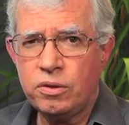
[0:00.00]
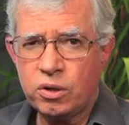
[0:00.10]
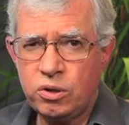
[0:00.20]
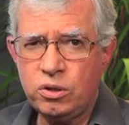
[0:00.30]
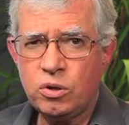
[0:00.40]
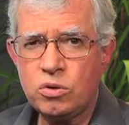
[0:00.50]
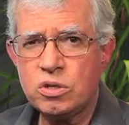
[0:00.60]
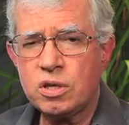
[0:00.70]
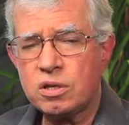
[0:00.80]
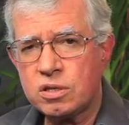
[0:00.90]
The good news
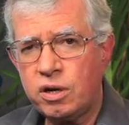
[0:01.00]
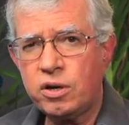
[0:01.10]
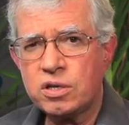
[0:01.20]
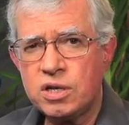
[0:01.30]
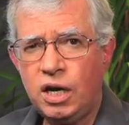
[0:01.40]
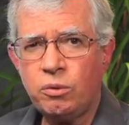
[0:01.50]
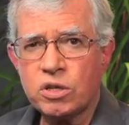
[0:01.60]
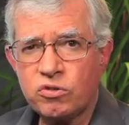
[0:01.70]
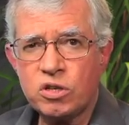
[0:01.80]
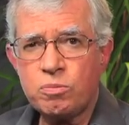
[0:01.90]
is that starting
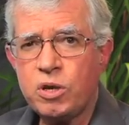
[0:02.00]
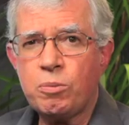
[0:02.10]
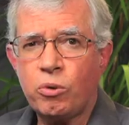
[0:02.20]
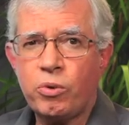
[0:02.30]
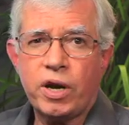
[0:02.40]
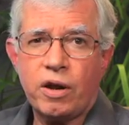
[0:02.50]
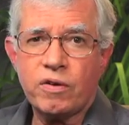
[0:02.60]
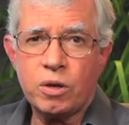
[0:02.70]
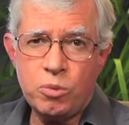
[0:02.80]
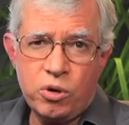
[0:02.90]
salaries for these people right out
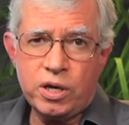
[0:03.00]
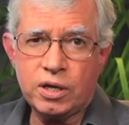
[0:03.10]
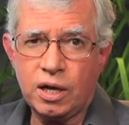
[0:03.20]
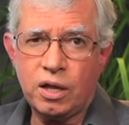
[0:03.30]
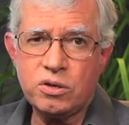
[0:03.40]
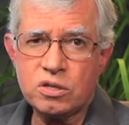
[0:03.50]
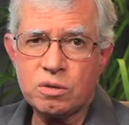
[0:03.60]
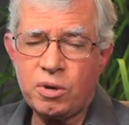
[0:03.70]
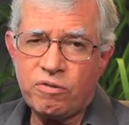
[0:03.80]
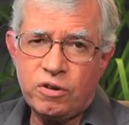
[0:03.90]
of community college is
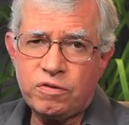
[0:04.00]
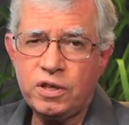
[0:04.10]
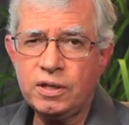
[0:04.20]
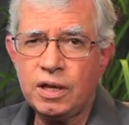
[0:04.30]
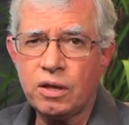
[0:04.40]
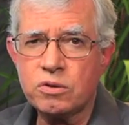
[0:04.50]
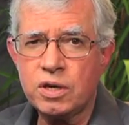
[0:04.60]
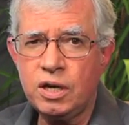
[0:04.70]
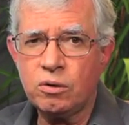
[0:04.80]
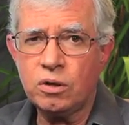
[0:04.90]
about fifteen dollars
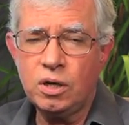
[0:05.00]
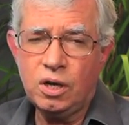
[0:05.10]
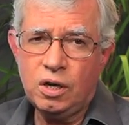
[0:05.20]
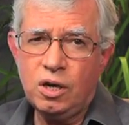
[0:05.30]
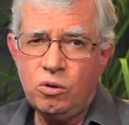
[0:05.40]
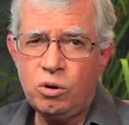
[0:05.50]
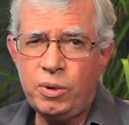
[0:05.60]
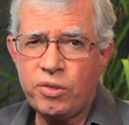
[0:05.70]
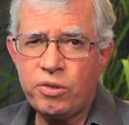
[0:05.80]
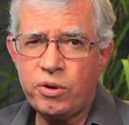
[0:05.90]
an hour, or
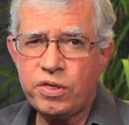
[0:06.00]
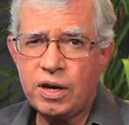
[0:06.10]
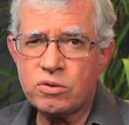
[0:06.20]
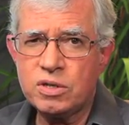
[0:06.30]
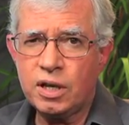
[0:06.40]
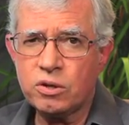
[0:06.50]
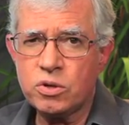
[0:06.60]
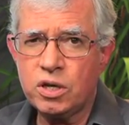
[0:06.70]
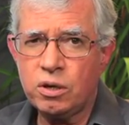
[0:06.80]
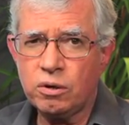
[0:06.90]
about thirty thousand dollars
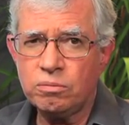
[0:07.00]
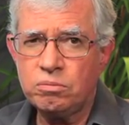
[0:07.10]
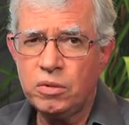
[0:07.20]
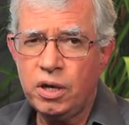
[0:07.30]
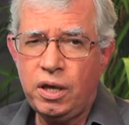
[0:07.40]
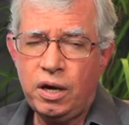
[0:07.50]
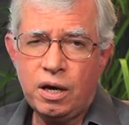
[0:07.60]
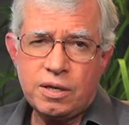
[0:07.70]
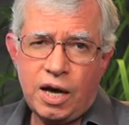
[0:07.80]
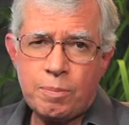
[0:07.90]
a year.
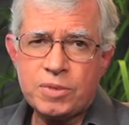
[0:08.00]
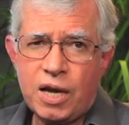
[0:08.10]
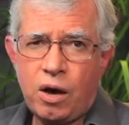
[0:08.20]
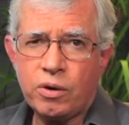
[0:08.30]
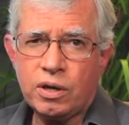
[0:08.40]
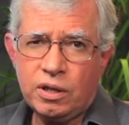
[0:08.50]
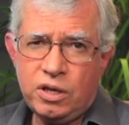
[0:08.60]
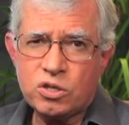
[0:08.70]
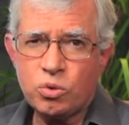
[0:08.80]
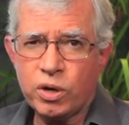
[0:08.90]
It tops out at
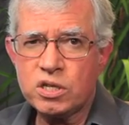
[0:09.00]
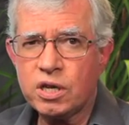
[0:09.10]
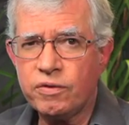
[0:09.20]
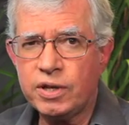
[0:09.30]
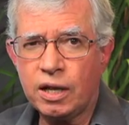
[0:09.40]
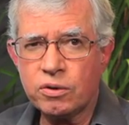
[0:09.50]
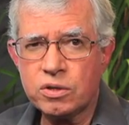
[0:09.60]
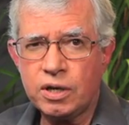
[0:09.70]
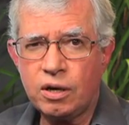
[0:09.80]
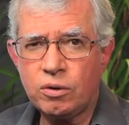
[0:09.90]
least twenty-seven dollars
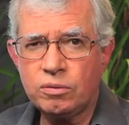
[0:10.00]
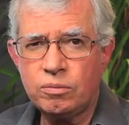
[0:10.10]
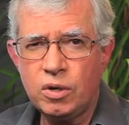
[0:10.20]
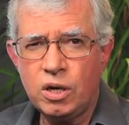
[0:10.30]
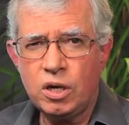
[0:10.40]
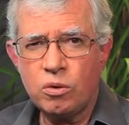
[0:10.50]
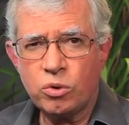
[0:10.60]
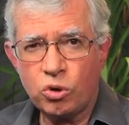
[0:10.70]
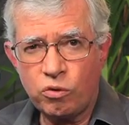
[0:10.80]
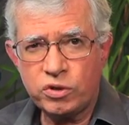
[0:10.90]
an hour,
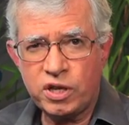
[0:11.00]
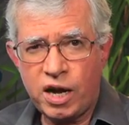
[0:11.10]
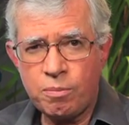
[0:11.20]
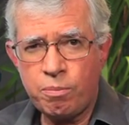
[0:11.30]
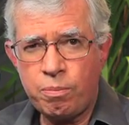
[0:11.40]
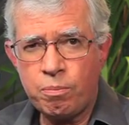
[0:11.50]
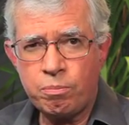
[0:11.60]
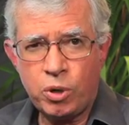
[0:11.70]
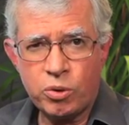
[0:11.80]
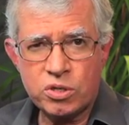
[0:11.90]
with overtime,
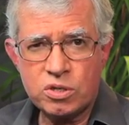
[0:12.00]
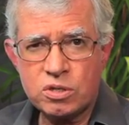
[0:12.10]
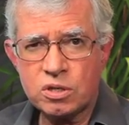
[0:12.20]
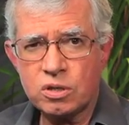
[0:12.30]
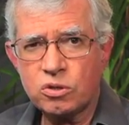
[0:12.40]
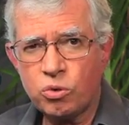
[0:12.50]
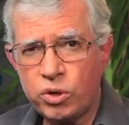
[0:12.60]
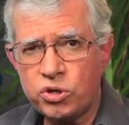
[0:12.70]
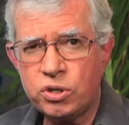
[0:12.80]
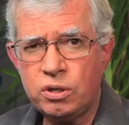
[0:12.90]
bonuses, and
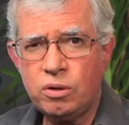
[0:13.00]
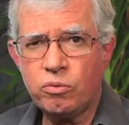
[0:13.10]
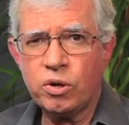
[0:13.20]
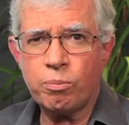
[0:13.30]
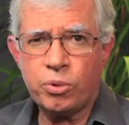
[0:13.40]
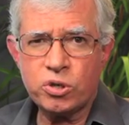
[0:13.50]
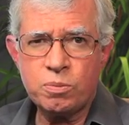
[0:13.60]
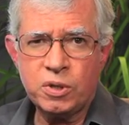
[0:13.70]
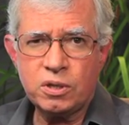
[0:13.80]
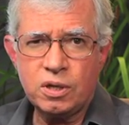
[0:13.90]
tuition,
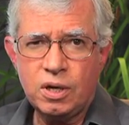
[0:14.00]
reimbursement,